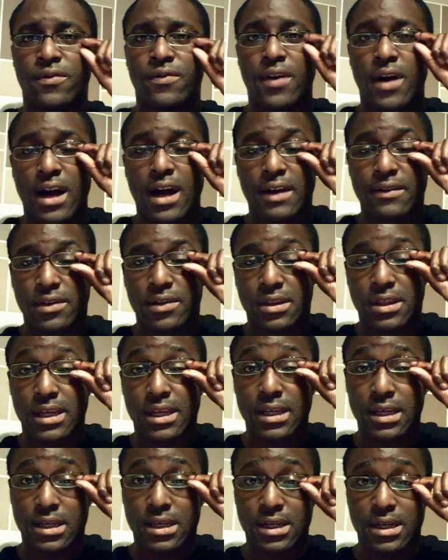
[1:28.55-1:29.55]
I
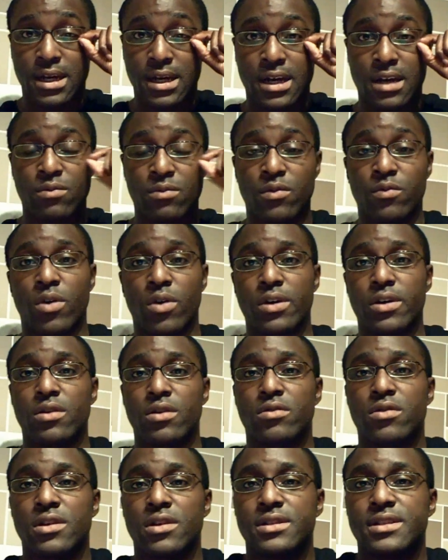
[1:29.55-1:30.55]
think, with one
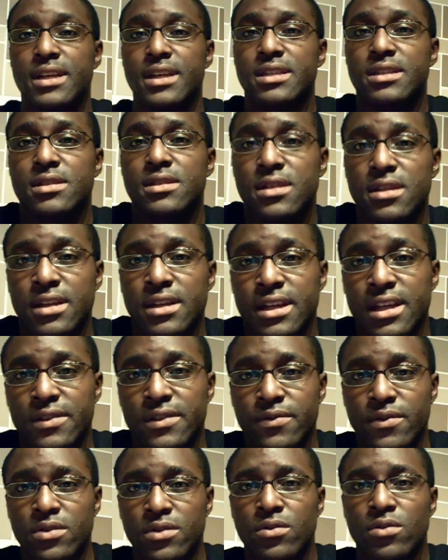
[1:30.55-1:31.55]
no contest
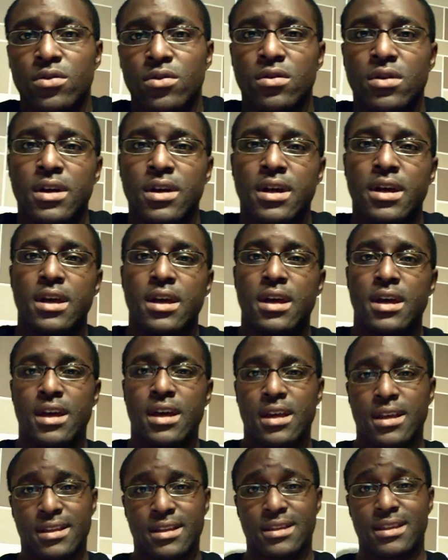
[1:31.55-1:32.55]
against Fedor.
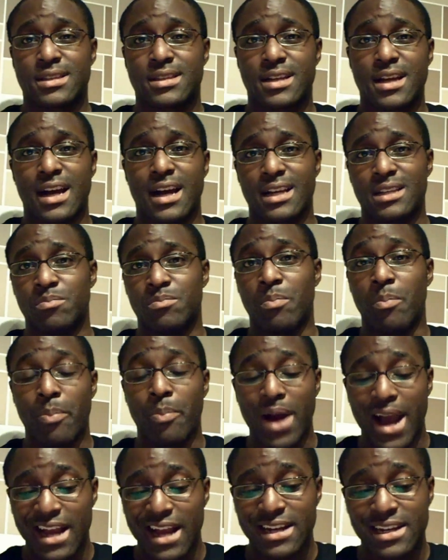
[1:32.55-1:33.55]
This guy's
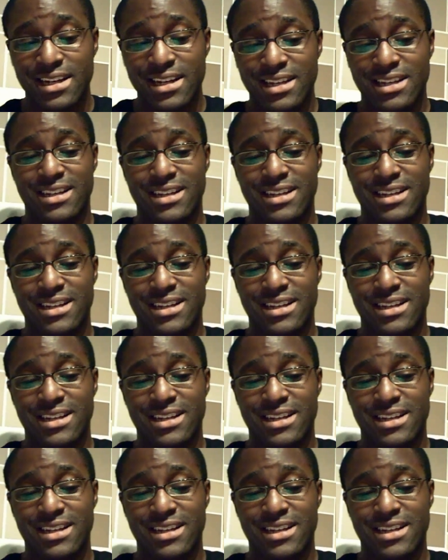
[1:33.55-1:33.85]
bad.